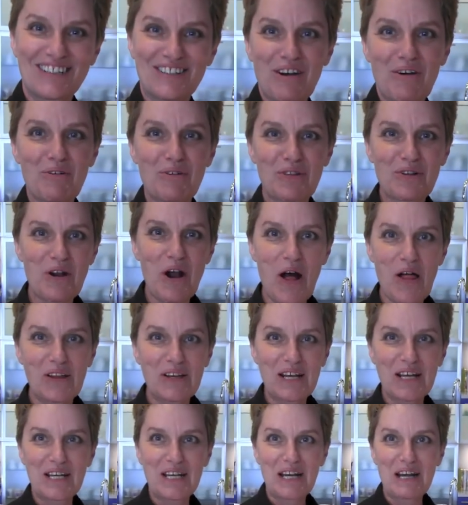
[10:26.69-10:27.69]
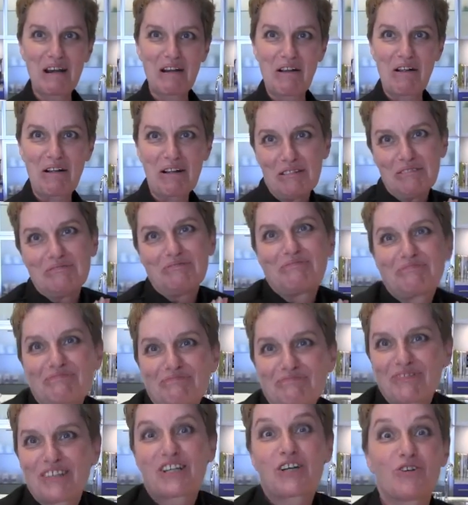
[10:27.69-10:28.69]
It'll go with your holiday dinner.
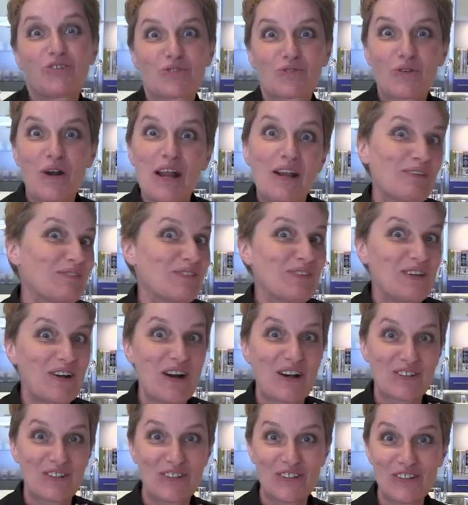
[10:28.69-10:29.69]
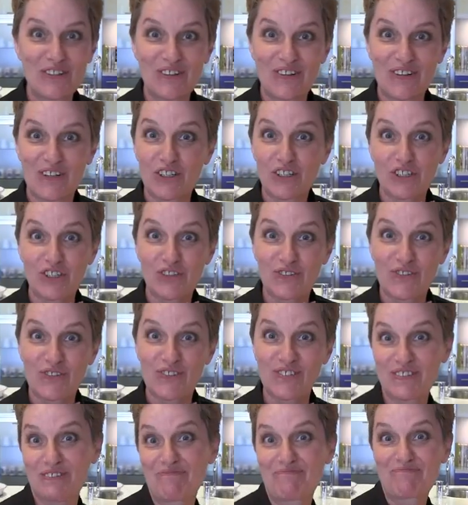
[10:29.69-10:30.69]
It goes right with duck too, or
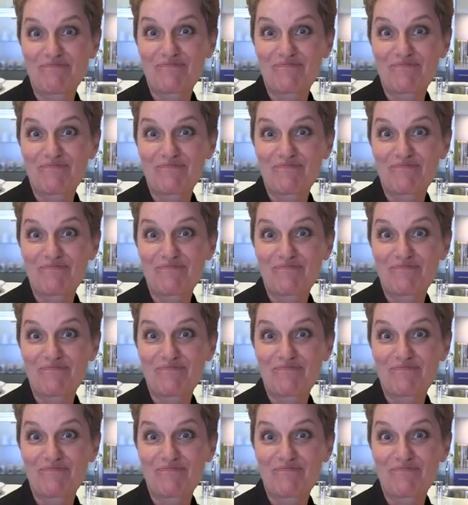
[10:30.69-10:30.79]
goose.